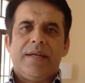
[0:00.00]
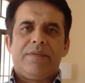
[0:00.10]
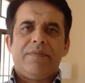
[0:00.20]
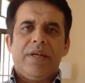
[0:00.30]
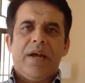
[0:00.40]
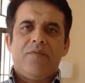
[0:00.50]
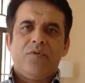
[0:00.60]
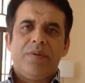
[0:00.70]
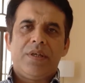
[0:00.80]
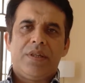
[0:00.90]
that we have
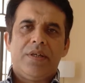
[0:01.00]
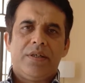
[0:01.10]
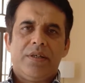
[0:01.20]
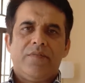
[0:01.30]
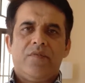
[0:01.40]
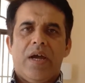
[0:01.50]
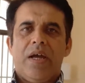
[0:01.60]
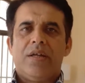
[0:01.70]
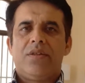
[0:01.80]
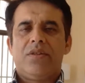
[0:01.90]
to be assertive
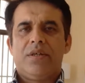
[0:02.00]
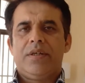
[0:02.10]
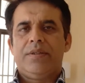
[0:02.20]
as